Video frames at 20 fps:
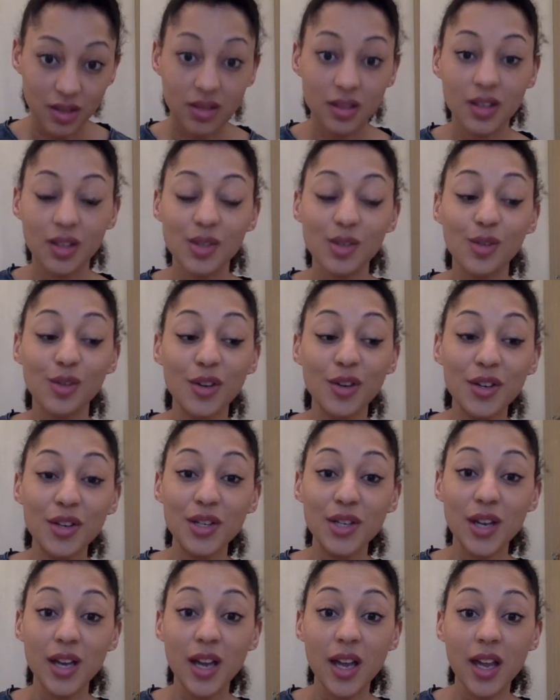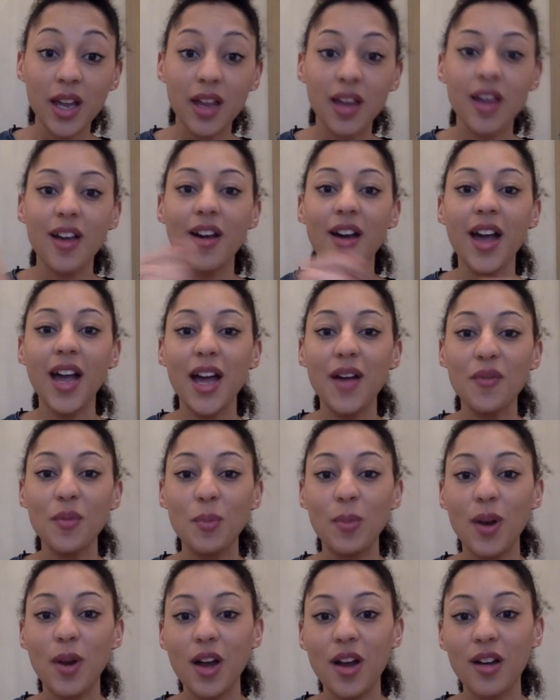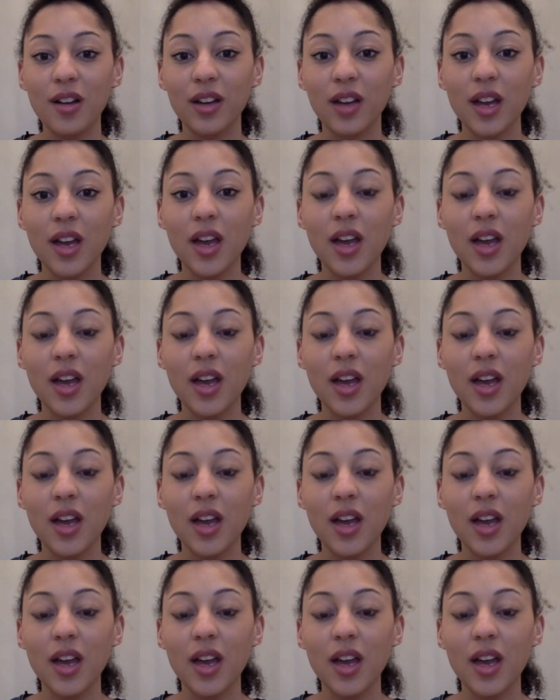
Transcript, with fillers: Designs Crochet. I have a blog,